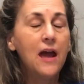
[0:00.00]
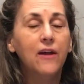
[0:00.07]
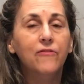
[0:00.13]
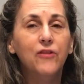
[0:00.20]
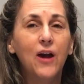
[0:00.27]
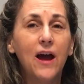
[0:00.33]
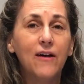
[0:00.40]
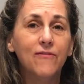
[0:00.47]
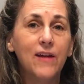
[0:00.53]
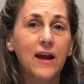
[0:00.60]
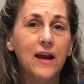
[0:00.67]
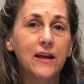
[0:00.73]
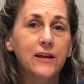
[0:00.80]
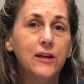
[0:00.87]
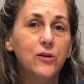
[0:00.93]
If you have
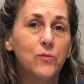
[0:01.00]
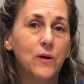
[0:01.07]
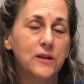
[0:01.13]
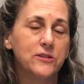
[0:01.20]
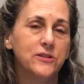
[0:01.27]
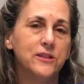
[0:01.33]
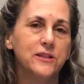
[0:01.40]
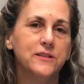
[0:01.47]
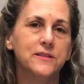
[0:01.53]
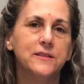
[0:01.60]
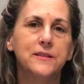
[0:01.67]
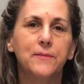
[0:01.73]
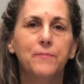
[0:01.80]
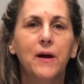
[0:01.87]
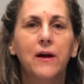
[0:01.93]
any
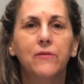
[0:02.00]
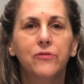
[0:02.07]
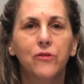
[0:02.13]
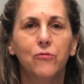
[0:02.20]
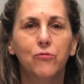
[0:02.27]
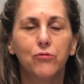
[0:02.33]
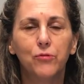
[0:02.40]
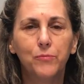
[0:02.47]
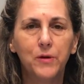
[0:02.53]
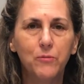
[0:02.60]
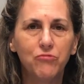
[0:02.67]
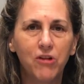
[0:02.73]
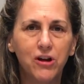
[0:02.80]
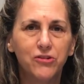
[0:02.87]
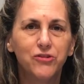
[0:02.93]
questions about the Oral-B
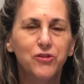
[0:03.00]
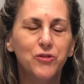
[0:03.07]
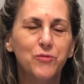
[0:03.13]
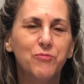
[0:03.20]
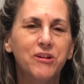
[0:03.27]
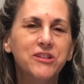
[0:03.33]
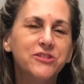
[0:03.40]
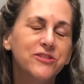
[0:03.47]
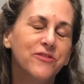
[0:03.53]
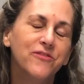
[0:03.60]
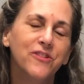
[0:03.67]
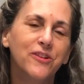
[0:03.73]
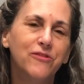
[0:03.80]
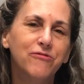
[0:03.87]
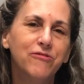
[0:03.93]
Braun toothbrush,
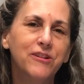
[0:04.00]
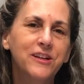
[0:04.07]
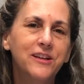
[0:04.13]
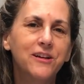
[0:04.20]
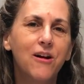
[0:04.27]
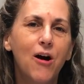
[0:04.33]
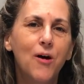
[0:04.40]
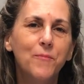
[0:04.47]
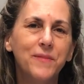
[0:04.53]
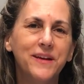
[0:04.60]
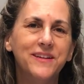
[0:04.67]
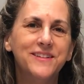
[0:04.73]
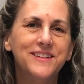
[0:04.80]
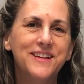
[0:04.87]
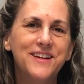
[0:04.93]
feel free to call
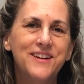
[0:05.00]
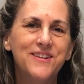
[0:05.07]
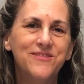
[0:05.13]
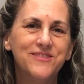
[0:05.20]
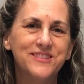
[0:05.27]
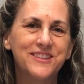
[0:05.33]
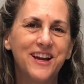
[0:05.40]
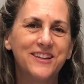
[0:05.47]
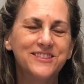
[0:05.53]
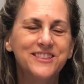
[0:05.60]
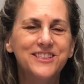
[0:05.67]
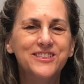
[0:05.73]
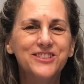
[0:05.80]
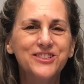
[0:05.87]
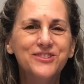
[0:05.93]
me. We'll talk
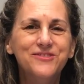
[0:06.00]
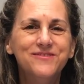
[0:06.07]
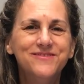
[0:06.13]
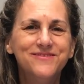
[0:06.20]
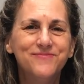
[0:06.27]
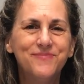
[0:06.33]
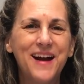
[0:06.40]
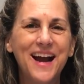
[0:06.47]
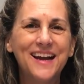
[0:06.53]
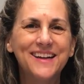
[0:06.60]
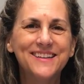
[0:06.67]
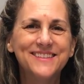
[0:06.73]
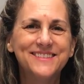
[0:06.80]
to you soon. Bye.